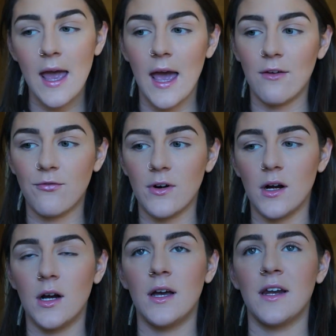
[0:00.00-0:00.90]

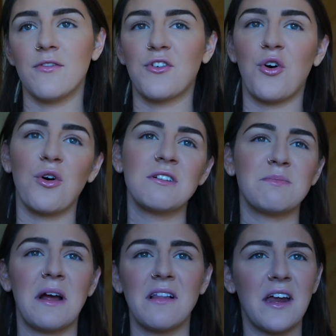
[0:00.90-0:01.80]
And of course
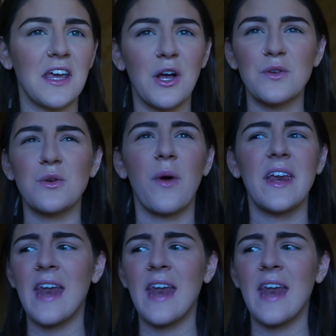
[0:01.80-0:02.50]
my lighting goes away